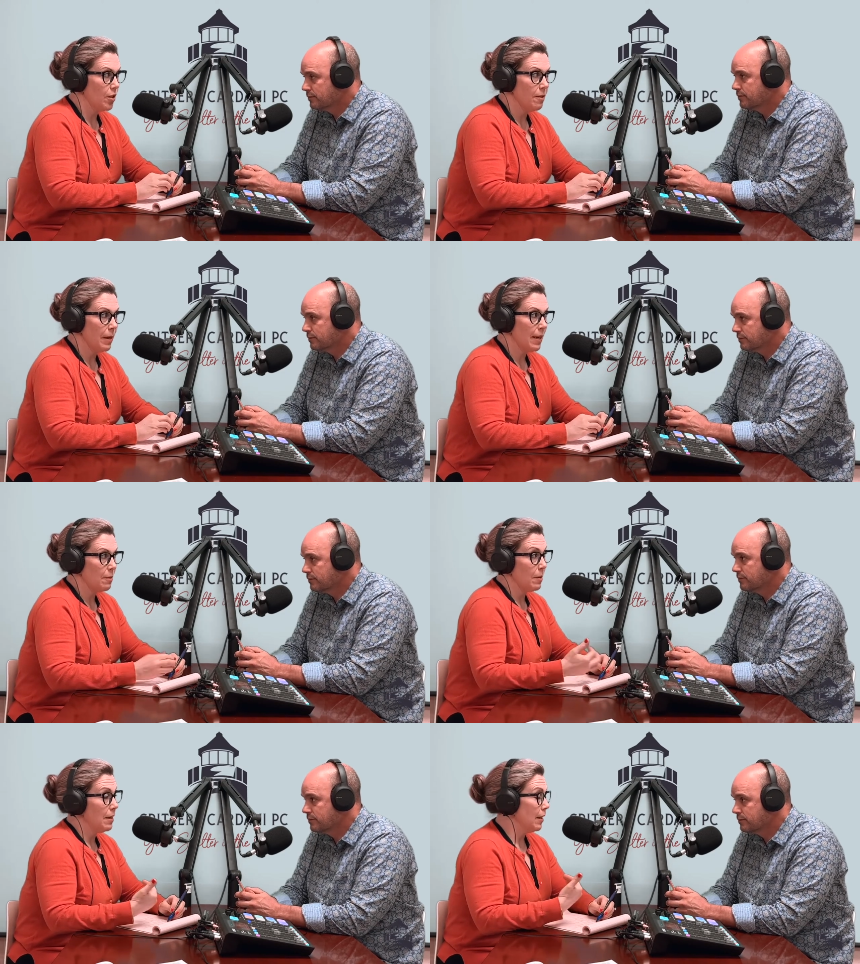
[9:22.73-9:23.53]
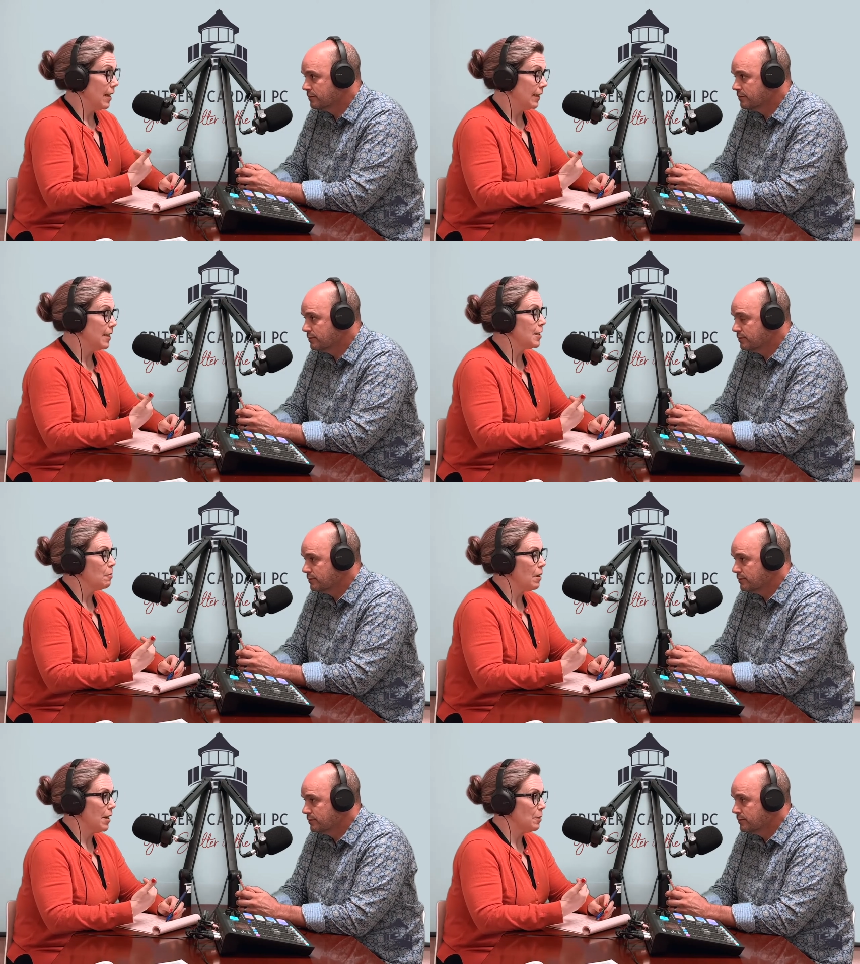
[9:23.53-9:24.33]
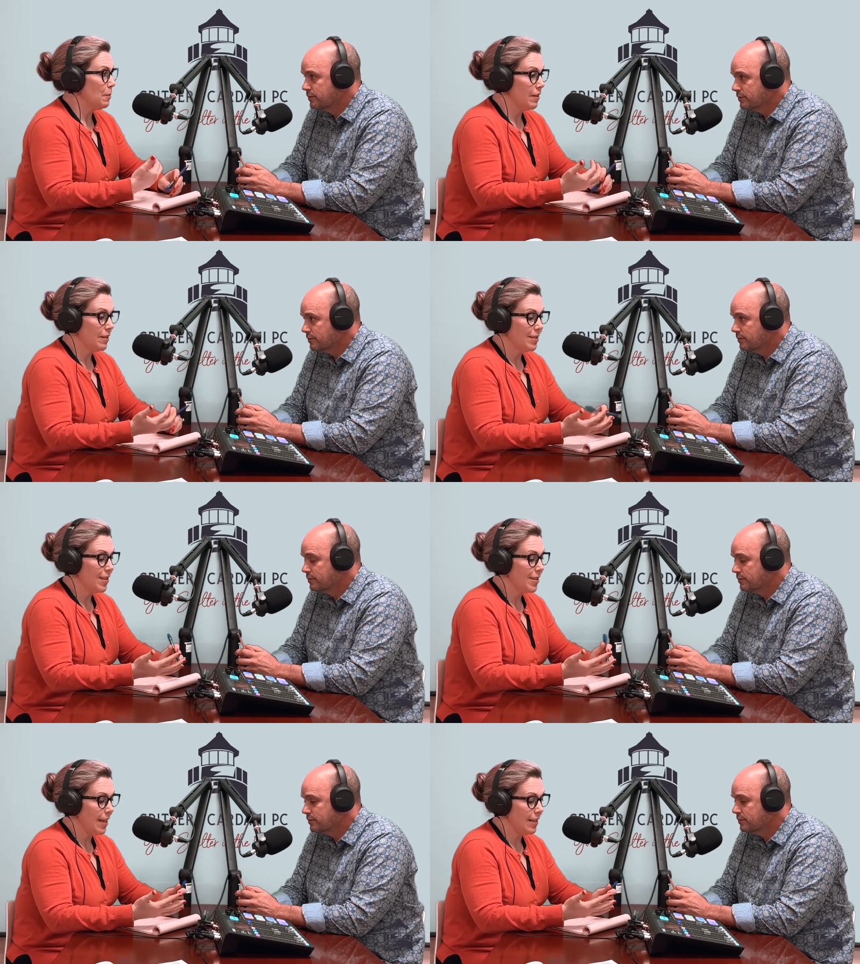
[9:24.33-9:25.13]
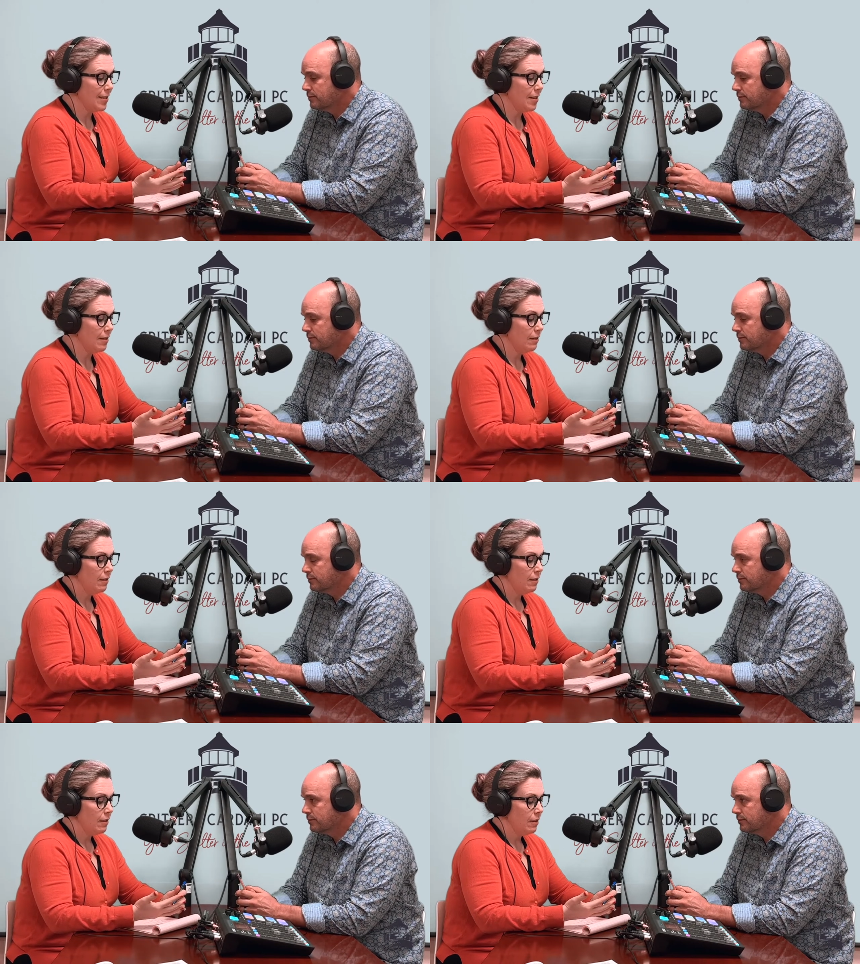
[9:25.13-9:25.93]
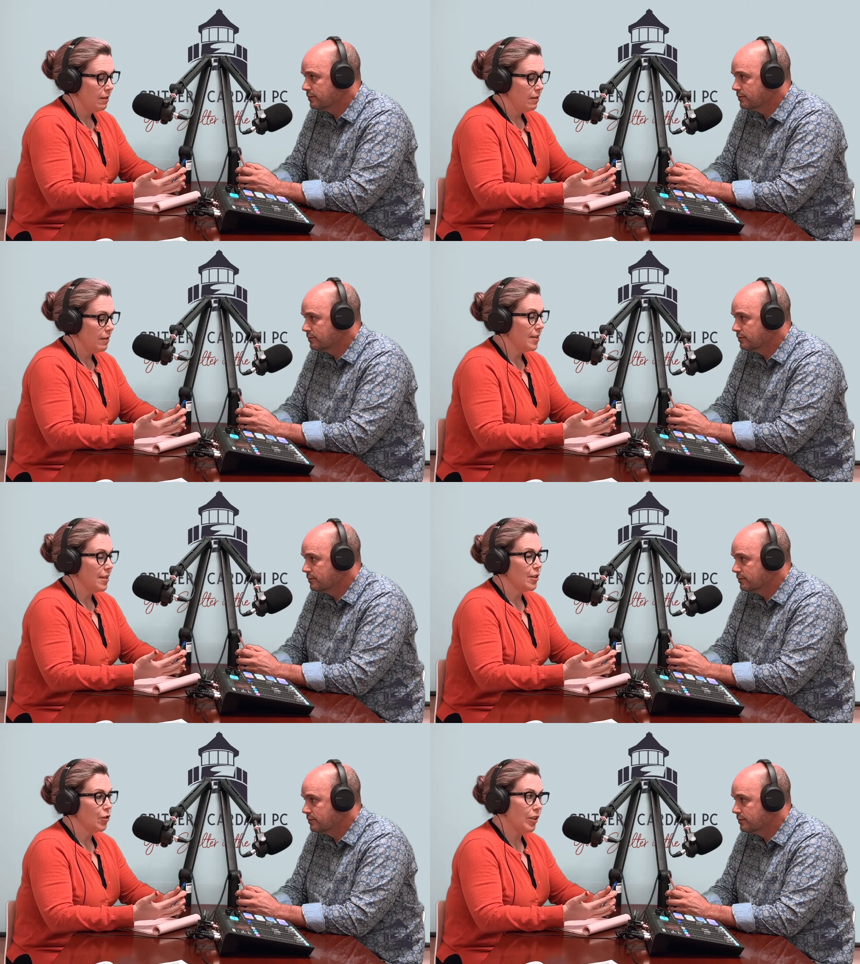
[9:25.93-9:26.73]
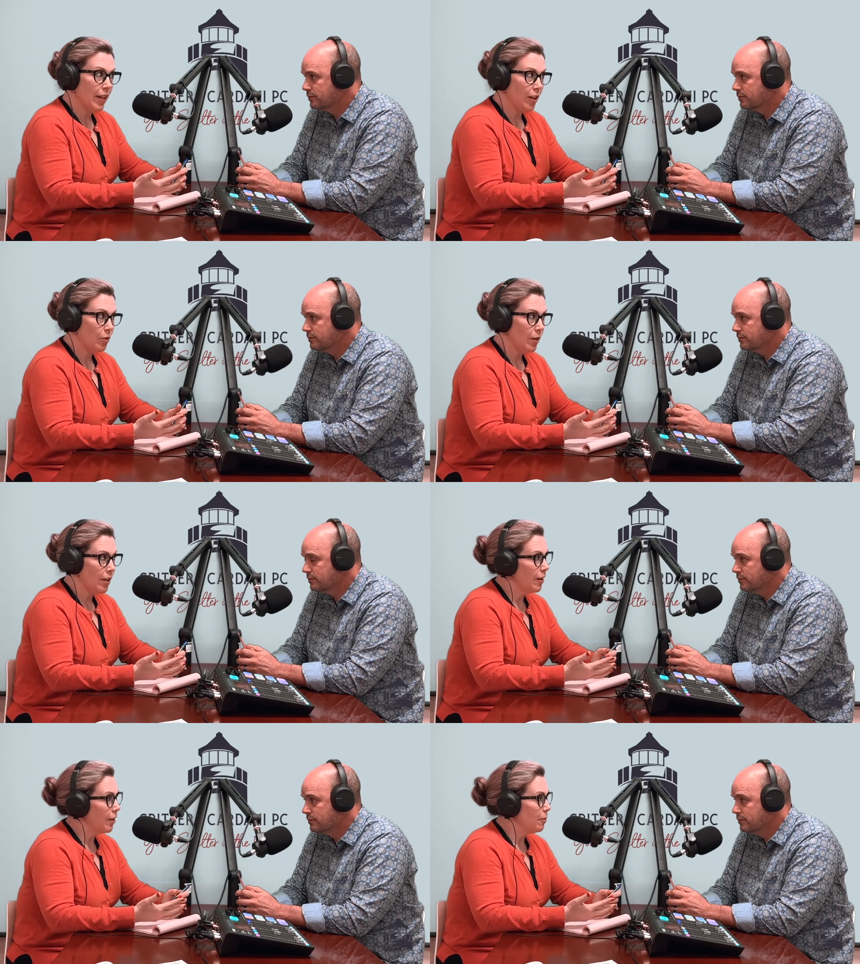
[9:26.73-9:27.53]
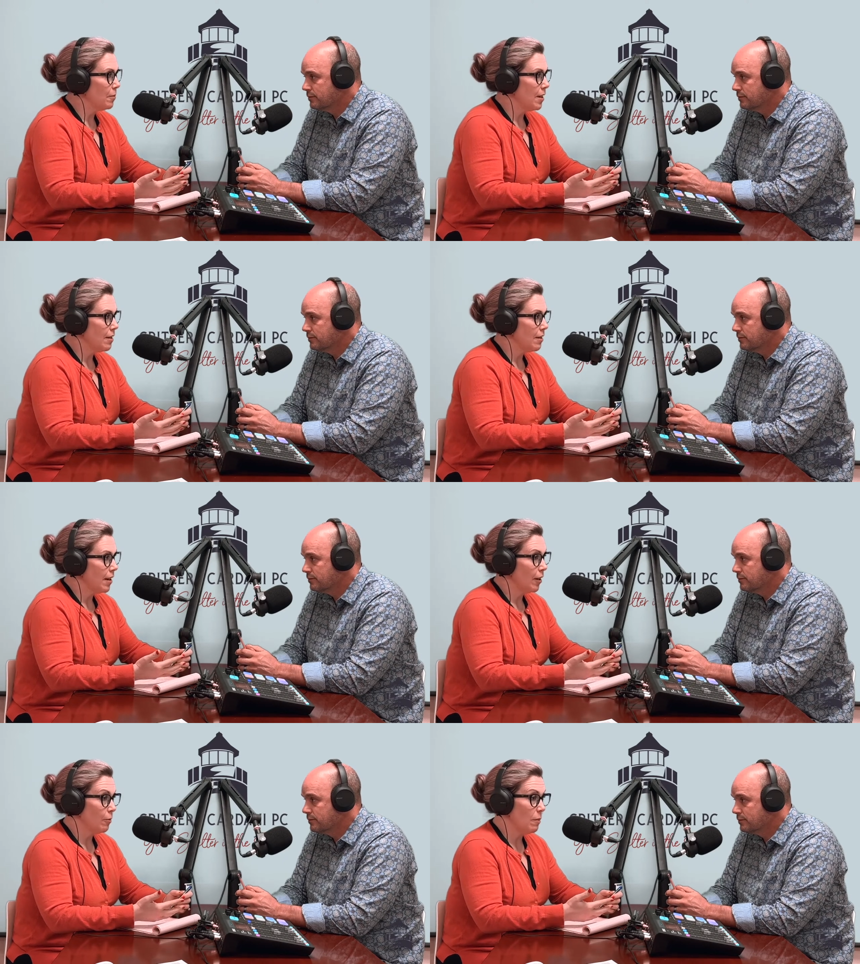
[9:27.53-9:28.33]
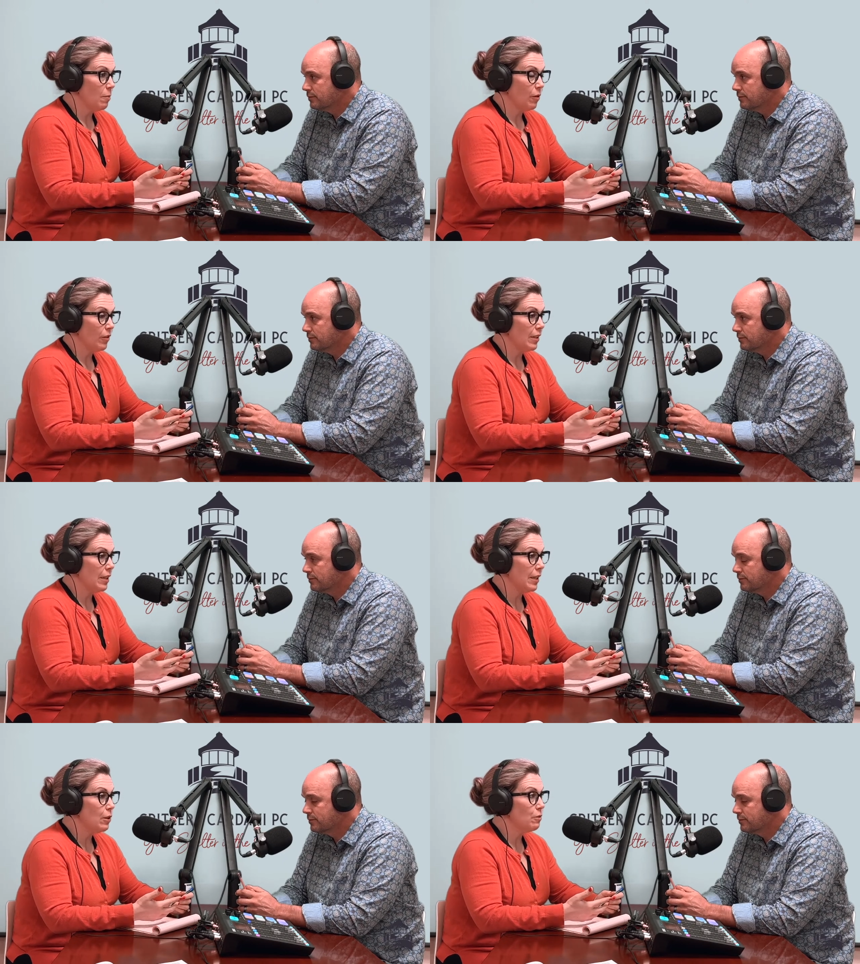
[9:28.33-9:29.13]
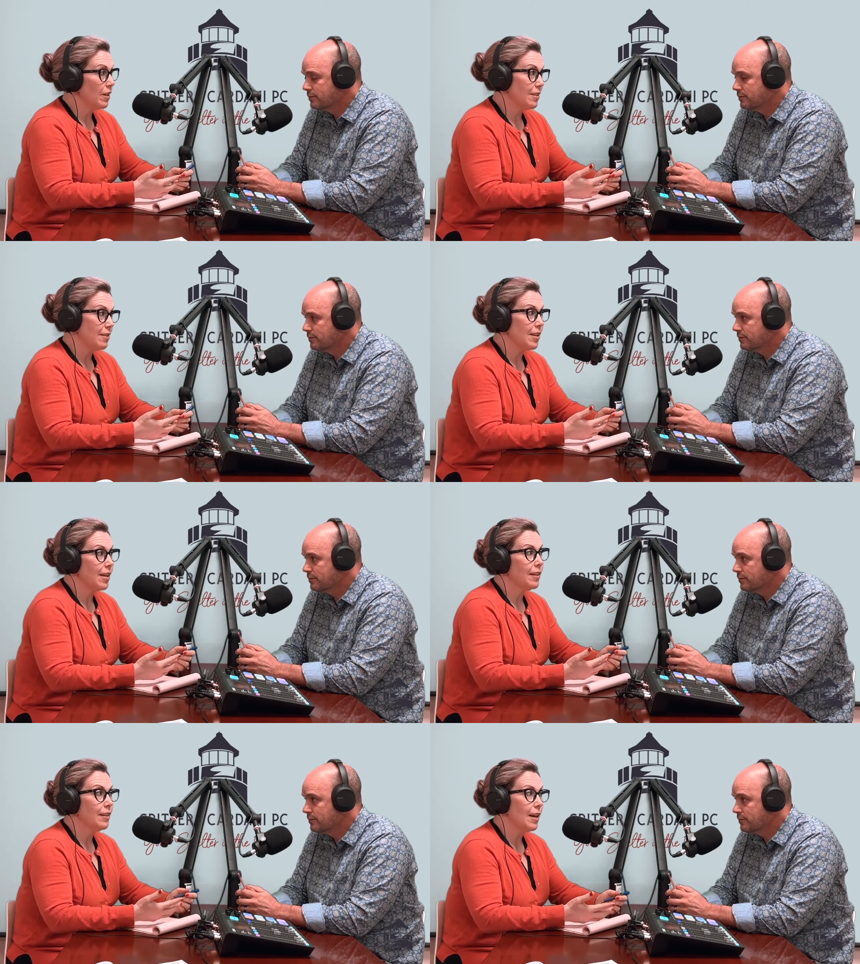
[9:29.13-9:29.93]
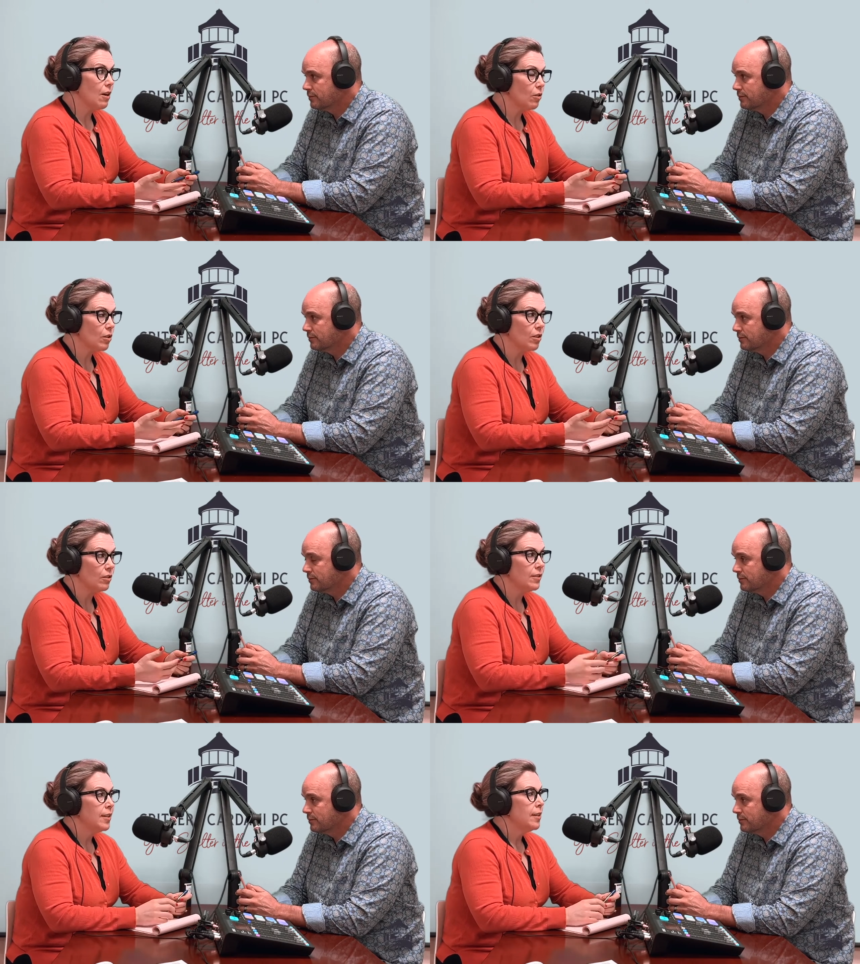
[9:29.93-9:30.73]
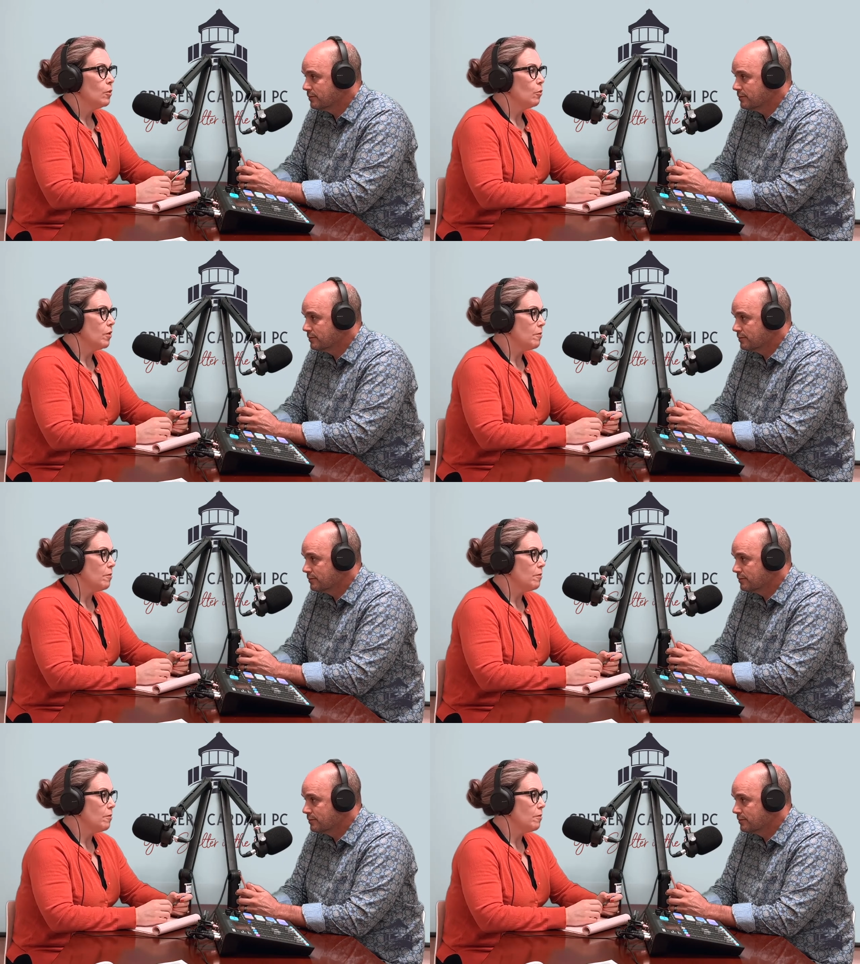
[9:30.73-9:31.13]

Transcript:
Speaker 1: and abandonment, at least in my experience. And it's, it's not necessarily heroin. It could be, it could be perfectly legal things like alcohol, where the